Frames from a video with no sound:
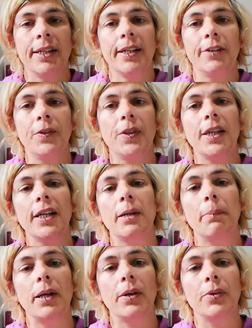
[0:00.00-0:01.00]
If you think
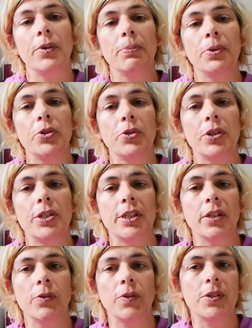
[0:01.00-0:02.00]
about the majority
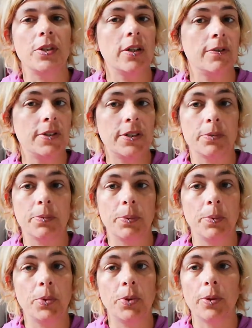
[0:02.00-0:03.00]
of the surfaces we
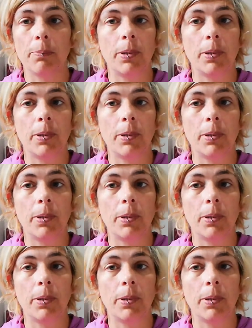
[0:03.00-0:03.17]
walk on,